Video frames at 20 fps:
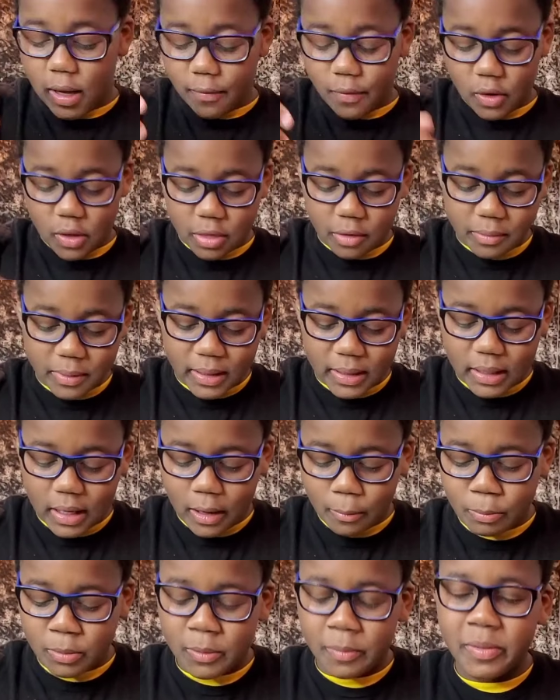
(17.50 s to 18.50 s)
I have three
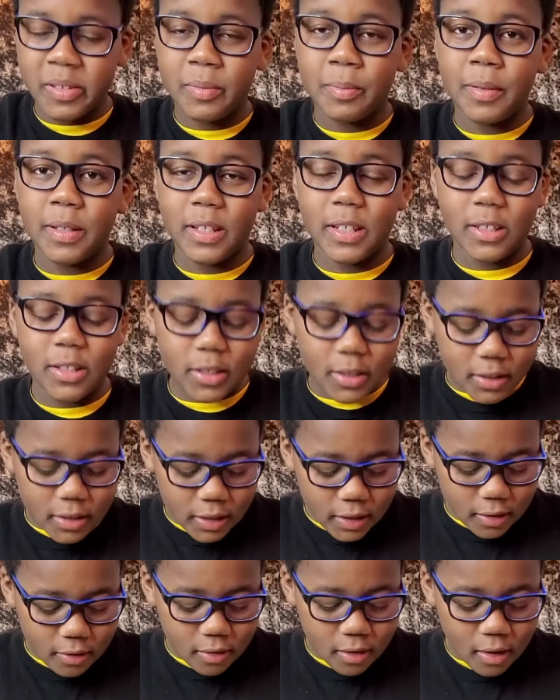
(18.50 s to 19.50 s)
cups of spinach in
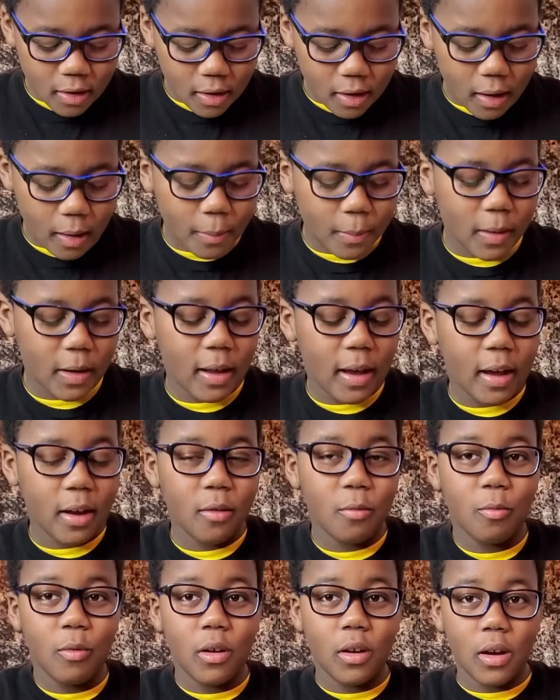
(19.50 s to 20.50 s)
here. I'm gonna
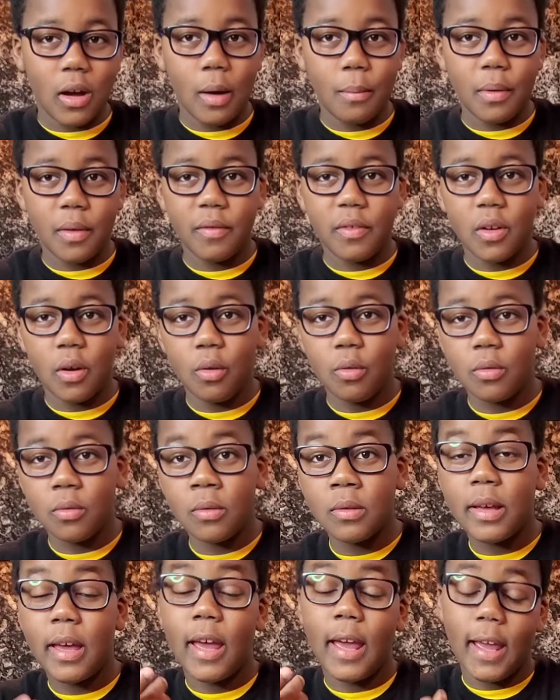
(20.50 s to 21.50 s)
add one cup of co
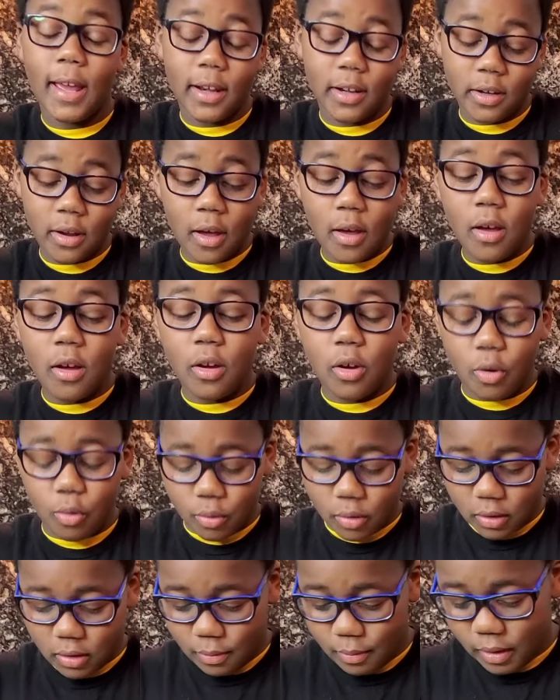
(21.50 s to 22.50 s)
canned
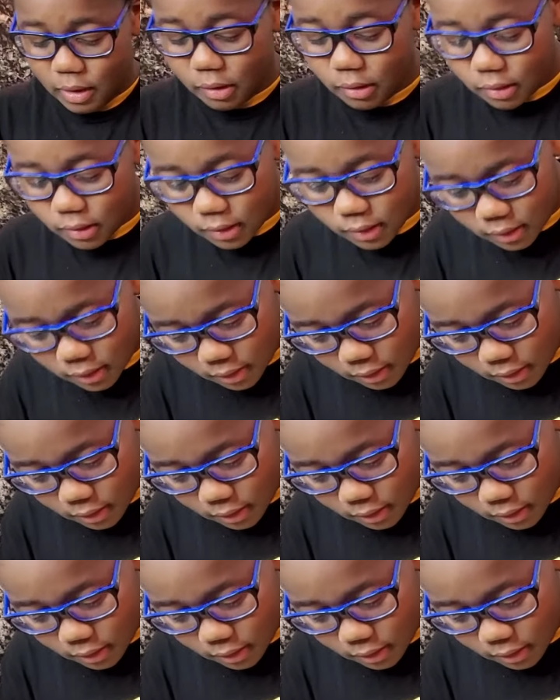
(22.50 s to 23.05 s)
coconut milk.